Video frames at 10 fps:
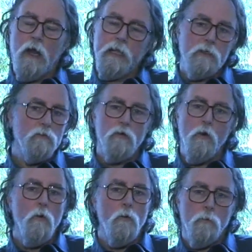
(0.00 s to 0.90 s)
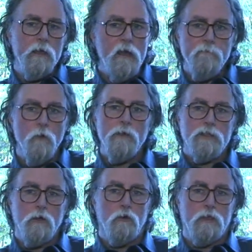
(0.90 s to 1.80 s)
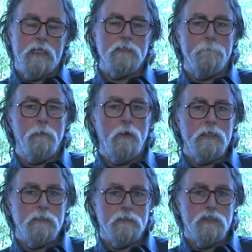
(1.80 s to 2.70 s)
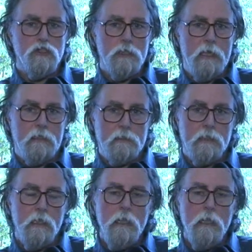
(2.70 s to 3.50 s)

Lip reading: I've always called is a poisonous chalice.